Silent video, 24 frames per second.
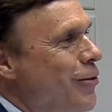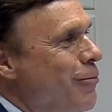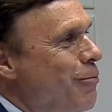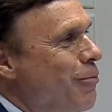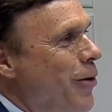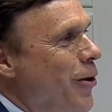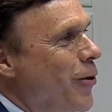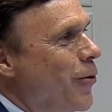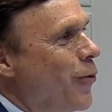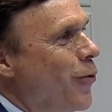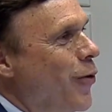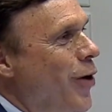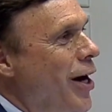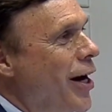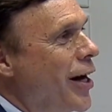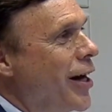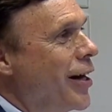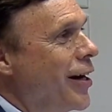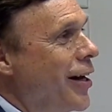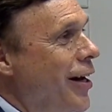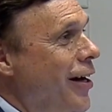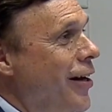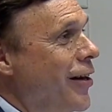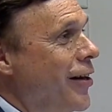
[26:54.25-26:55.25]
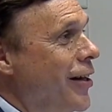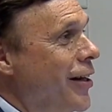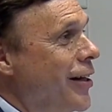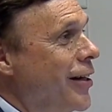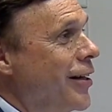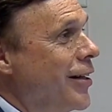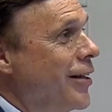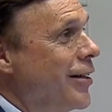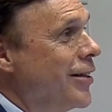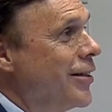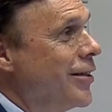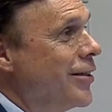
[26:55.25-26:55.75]
But Wyatt Allen
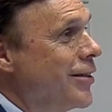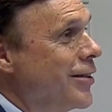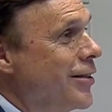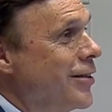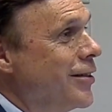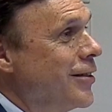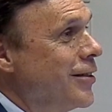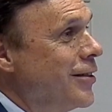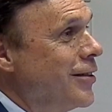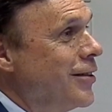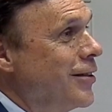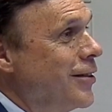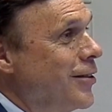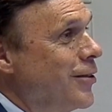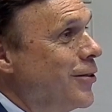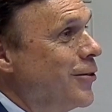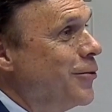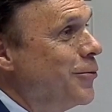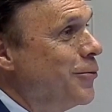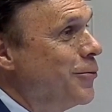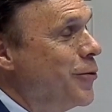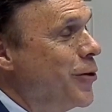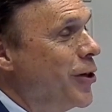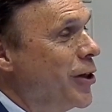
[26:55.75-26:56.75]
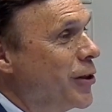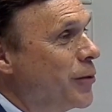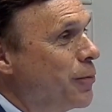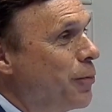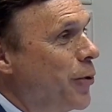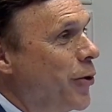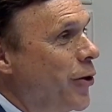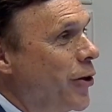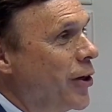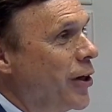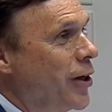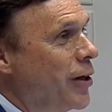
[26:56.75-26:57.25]
was
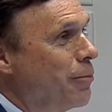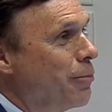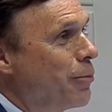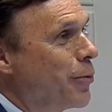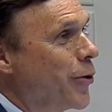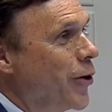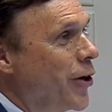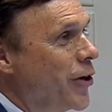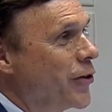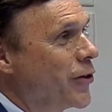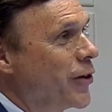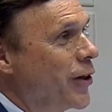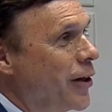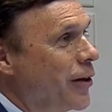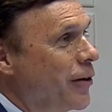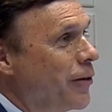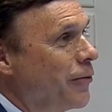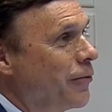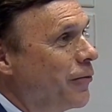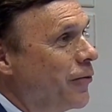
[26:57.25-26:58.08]
put in prison